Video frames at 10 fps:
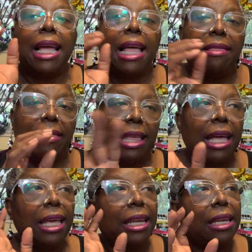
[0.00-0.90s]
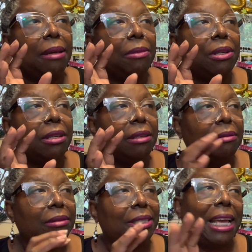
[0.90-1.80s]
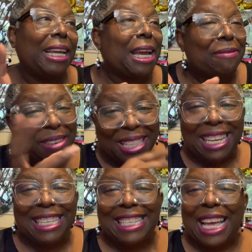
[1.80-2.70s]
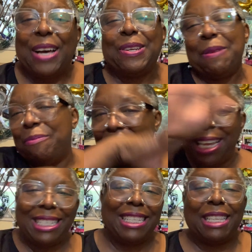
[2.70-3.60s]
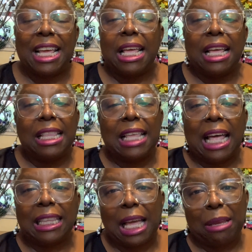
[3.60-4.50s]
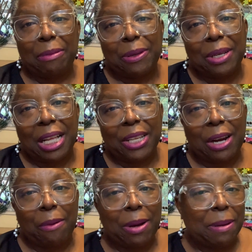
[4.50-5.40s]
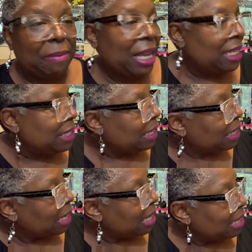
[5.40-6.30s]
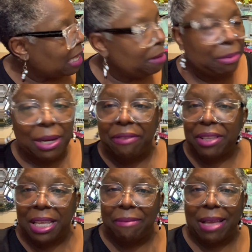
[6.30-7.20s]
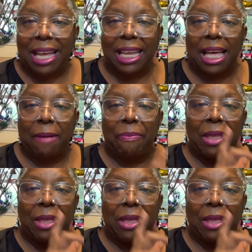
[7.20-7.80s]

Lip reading: and then I'm gonna take everything down and paint it that light blue color I want to paint it, and then put everything back up.